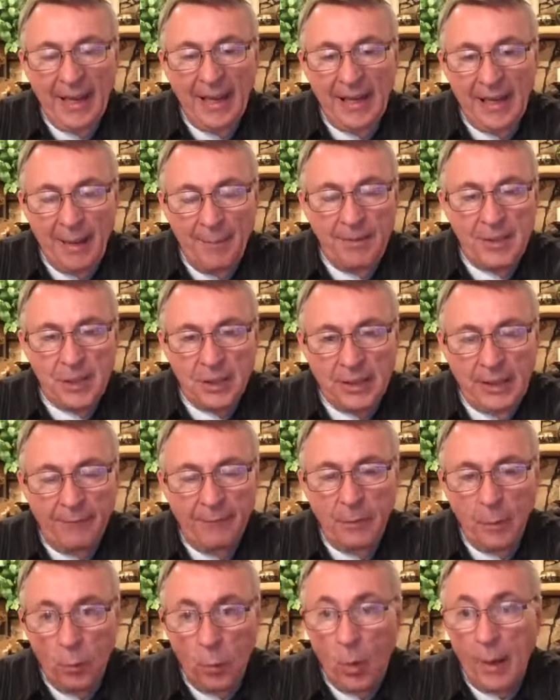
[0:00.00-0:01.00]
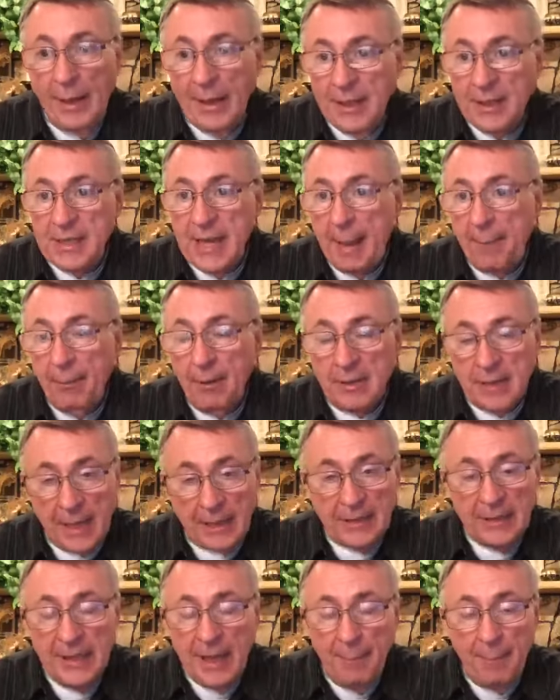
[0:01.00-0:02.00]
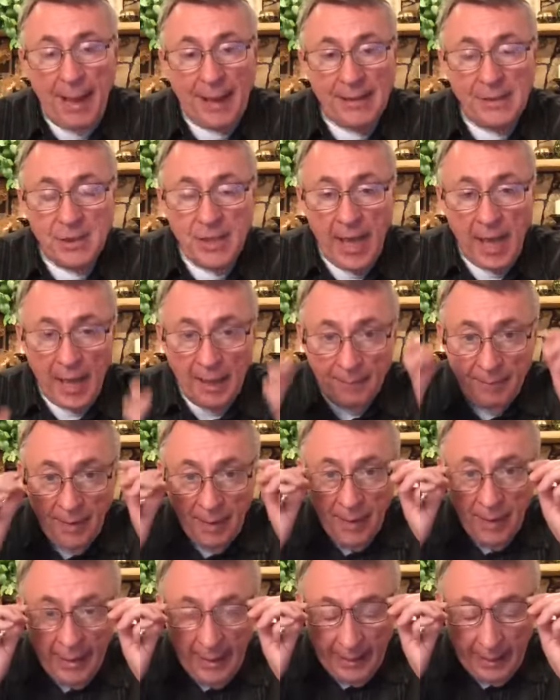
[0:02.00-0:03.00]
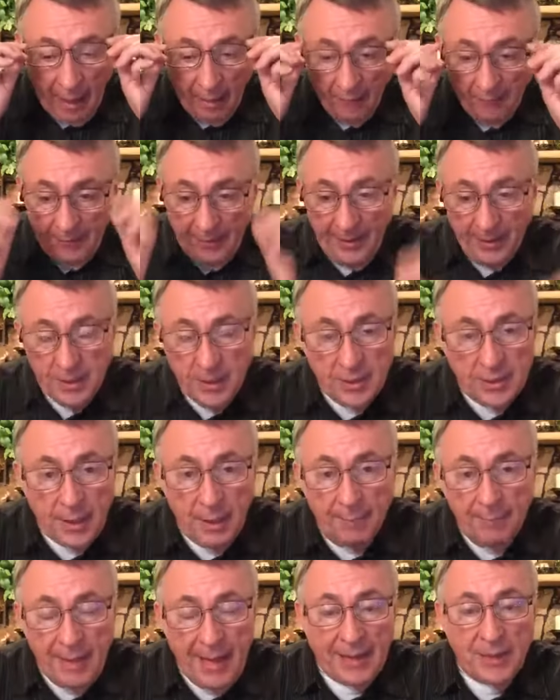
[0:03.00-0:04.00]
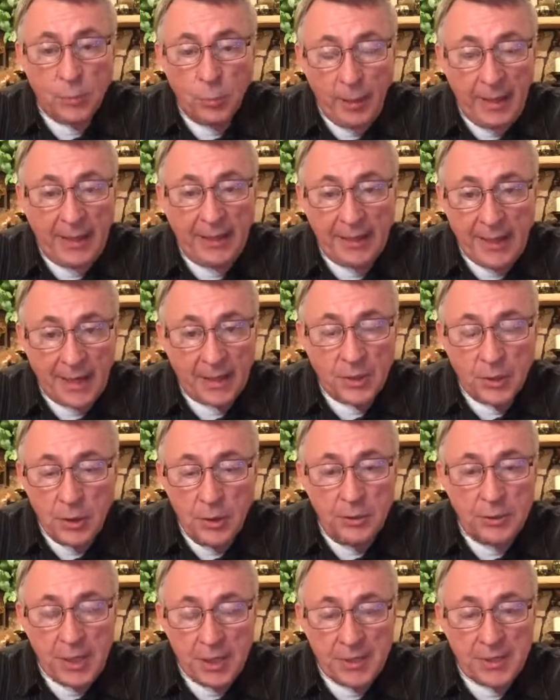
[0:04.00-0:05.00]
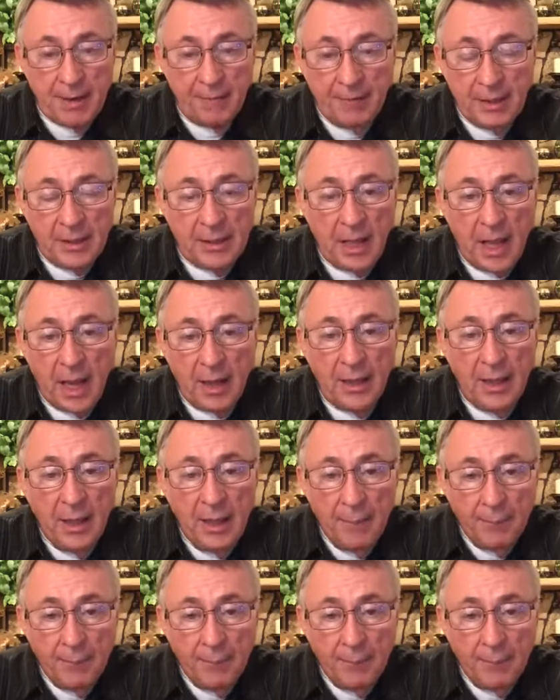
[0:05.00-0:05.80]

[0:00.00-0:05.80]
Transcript: Let me just give you one example because I see I'm out of time, and I'll finish this up next week, next Tuesday, 7 o'clock.